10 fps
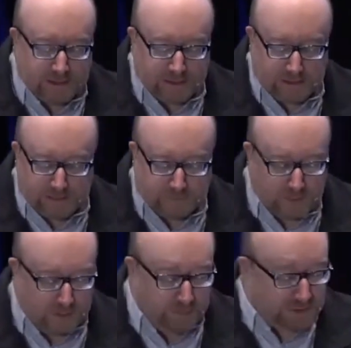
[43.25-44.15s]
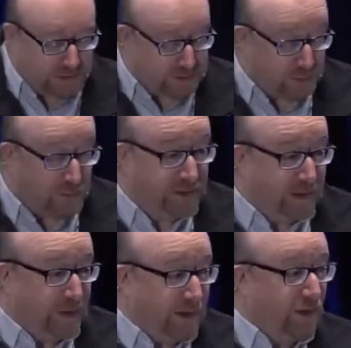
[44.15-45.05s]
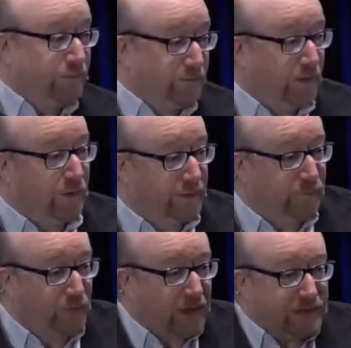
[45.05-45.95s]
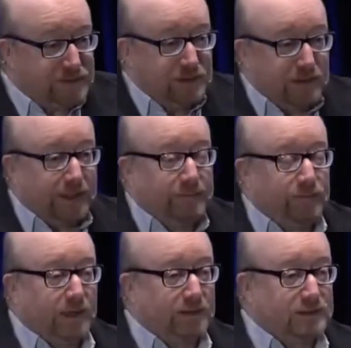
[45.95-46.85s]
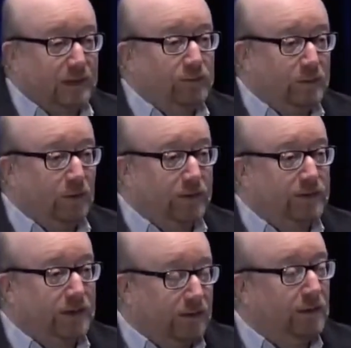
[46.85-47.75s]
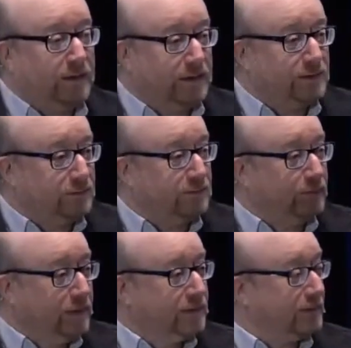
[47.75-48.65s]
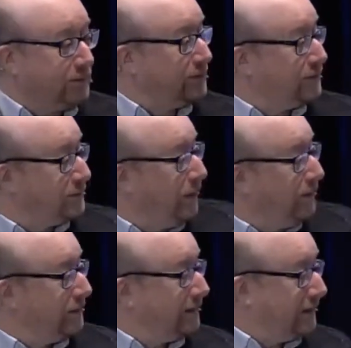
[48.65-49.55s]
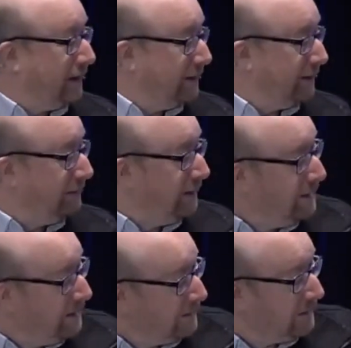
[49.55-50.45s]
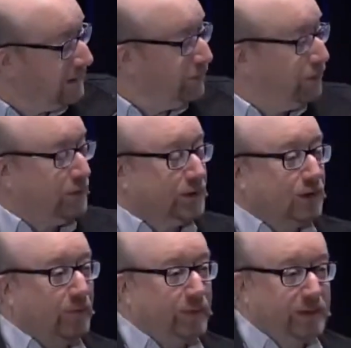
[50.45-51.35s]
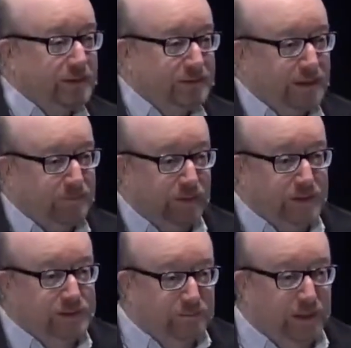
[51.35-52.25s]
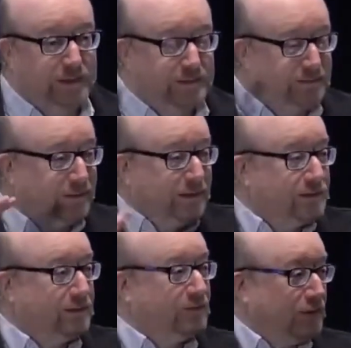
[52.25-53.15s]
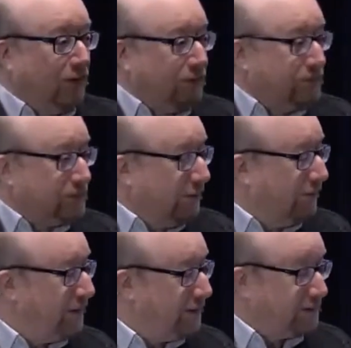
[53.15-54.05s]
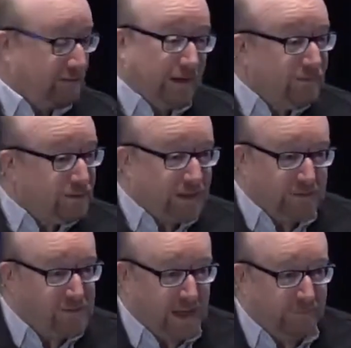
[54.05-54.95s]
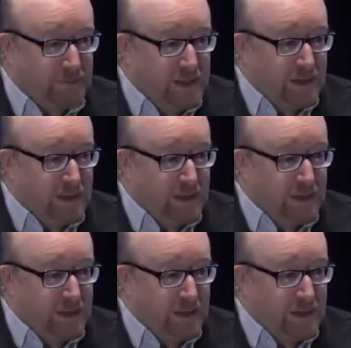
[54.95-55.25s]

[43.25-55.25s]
I'm actually talking about overflowing praise today. And some of you might think, oh, yes, well, Pastor Chris has spoken to Kayleen, given her the topic and said, please make a list of songs on this. I haven't done that.